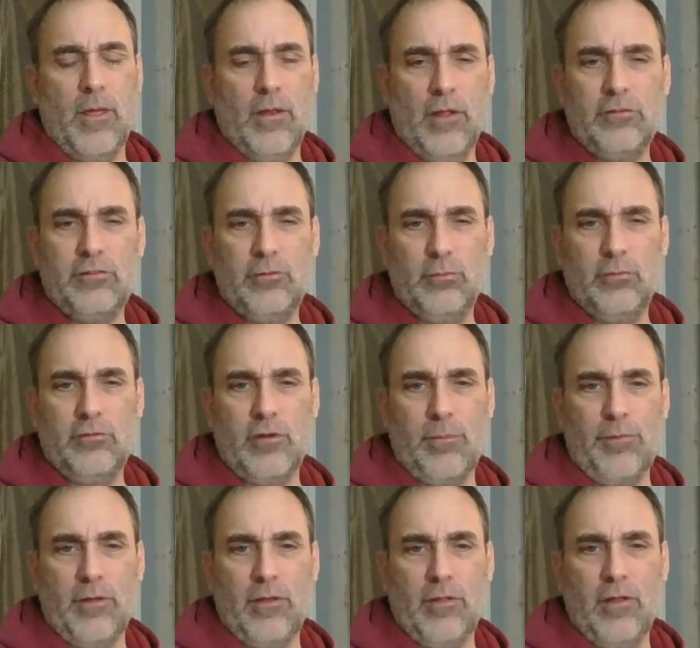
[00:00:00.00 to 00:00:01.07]
unless it was
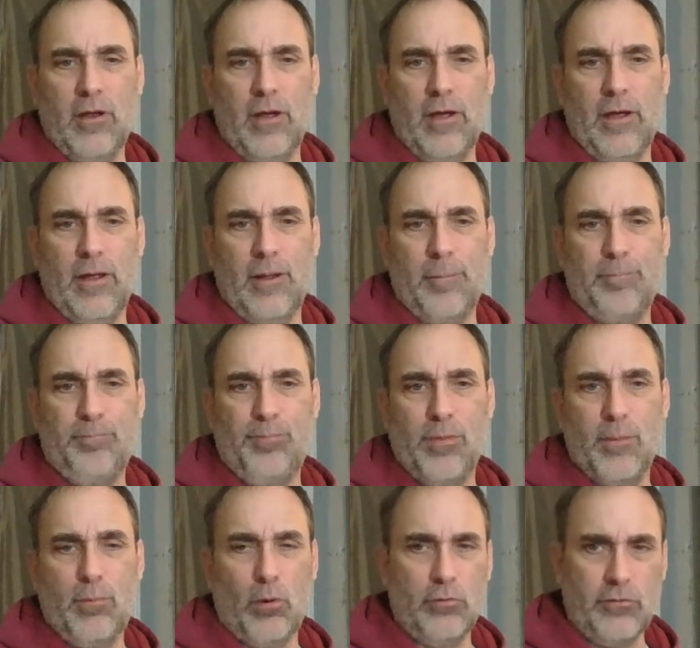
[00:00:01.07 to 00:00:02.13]
something that I
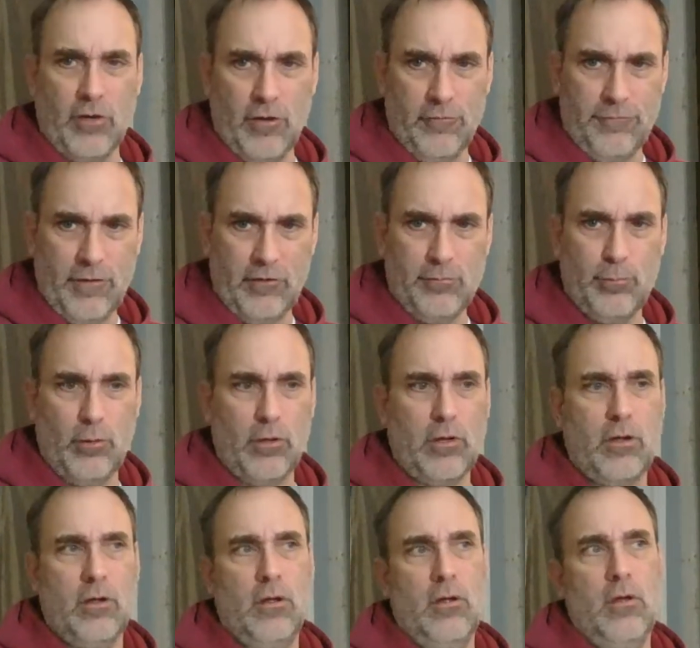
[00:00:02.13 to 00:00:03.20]
posted on Facebook,
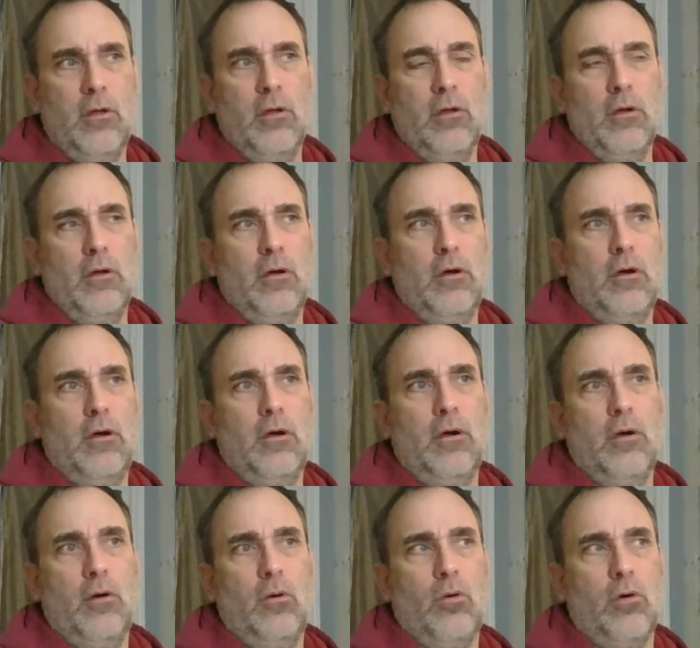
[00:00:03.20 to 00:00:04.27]

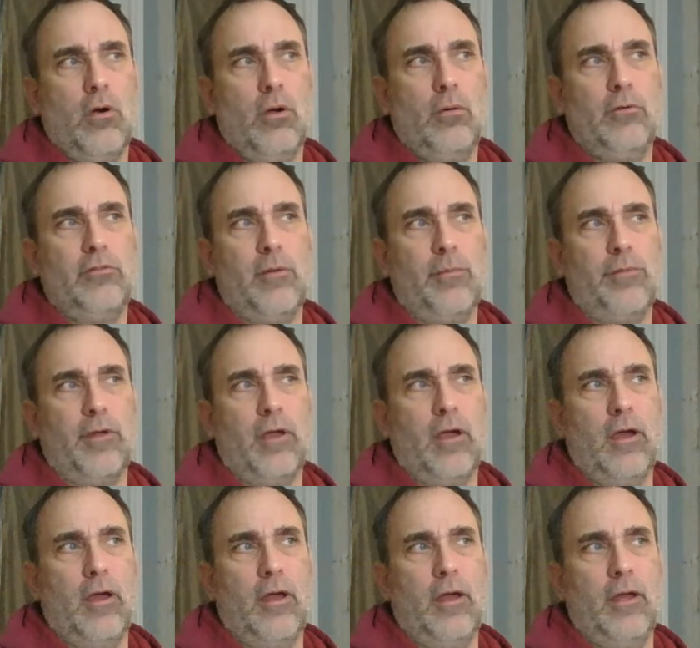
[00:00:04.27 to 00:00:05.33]
uh, or it was something
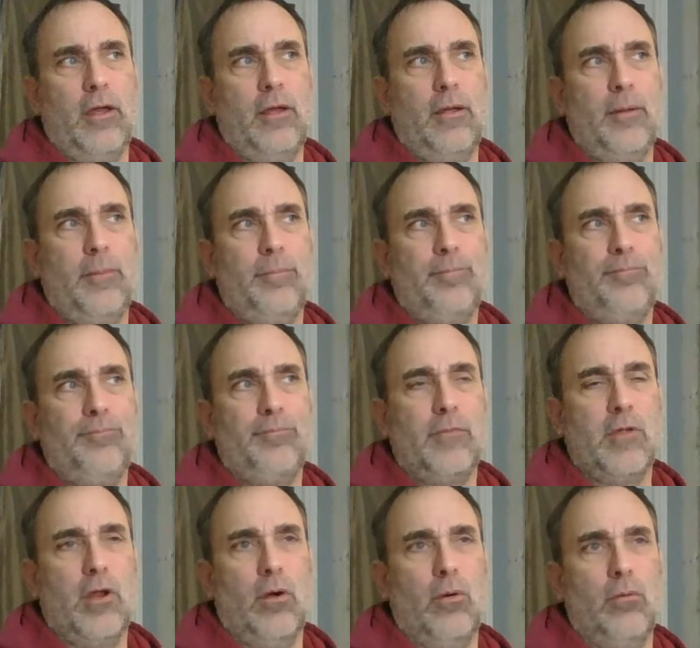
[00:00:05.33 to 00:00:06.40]
I, you
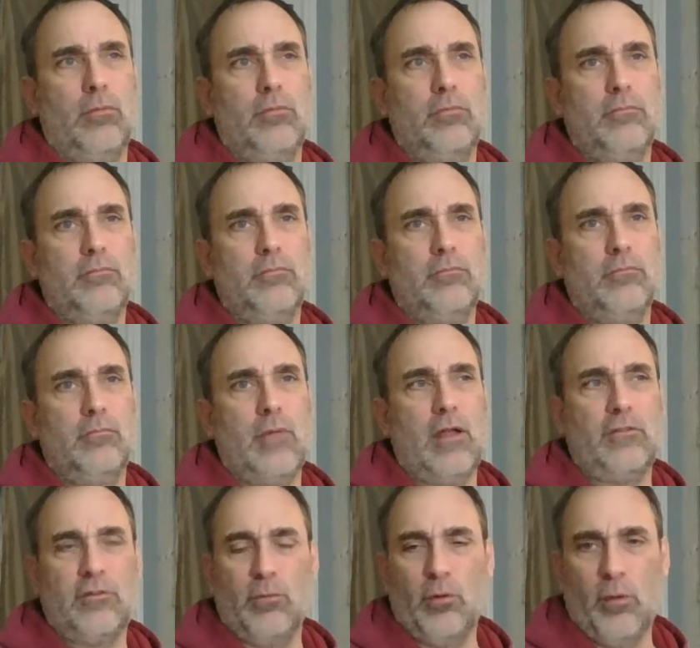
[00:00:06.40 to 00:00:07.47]
know,
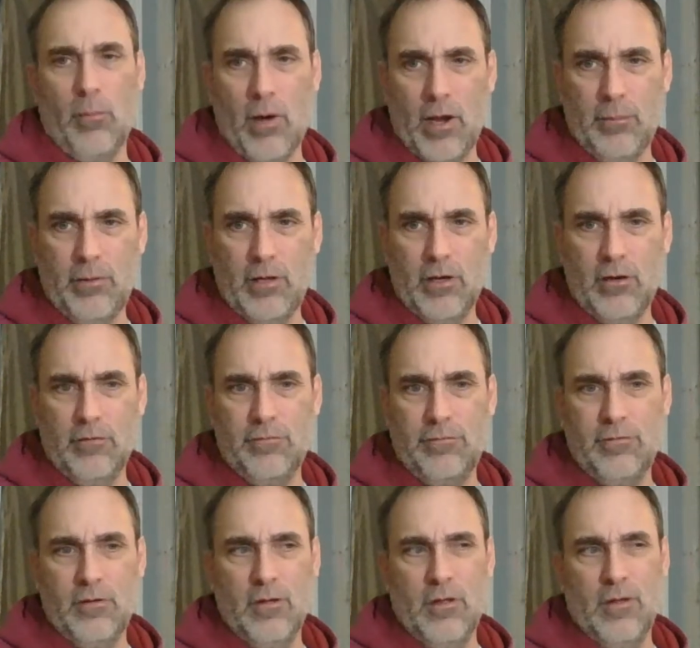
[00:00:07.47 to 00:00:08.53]
had someone remind me of.
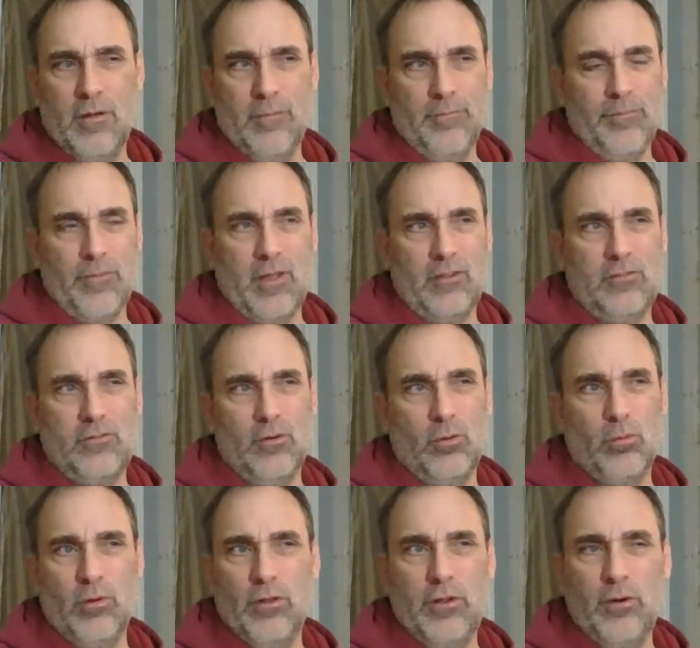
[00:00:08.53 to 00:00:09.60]
I
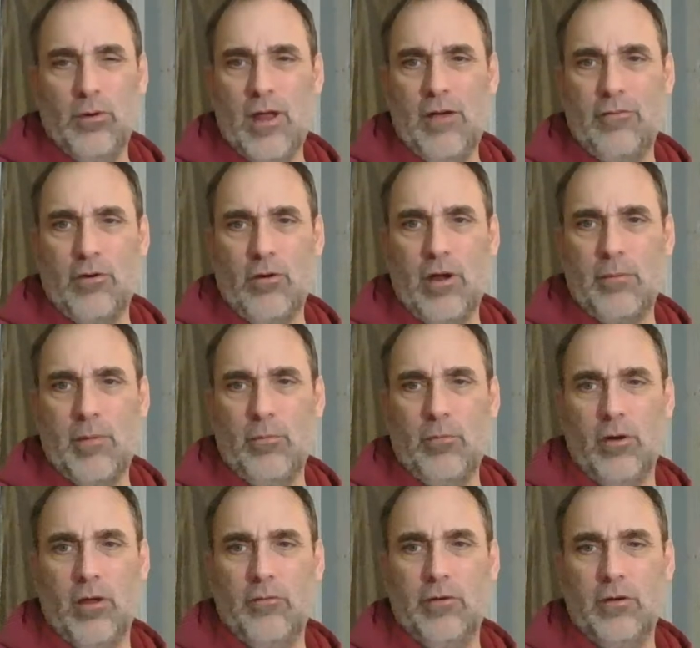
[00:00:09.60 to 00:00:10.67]
still really don't have a direct
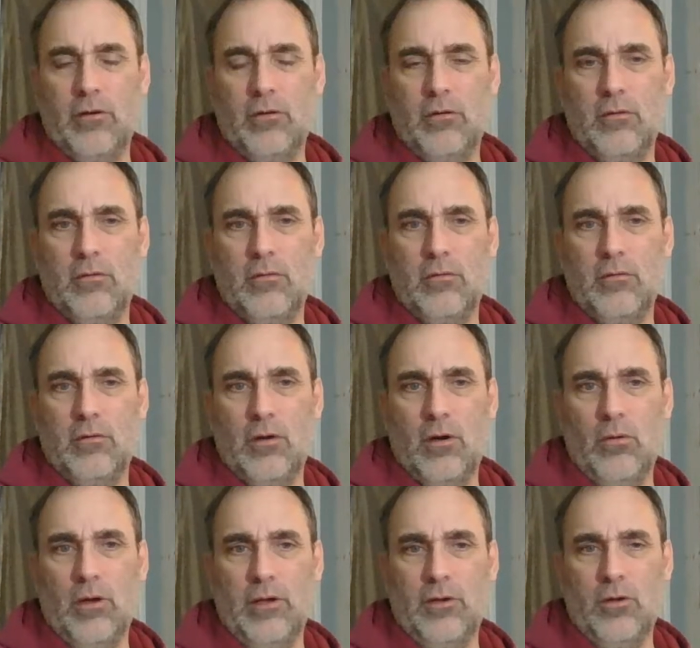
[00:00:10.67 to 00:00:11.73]
memory of it. You
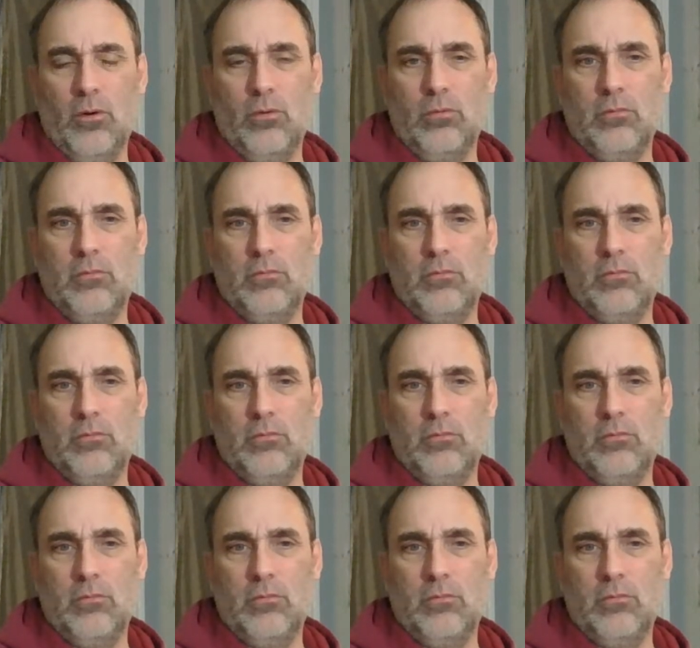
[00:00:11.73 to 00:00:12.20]
know, I don't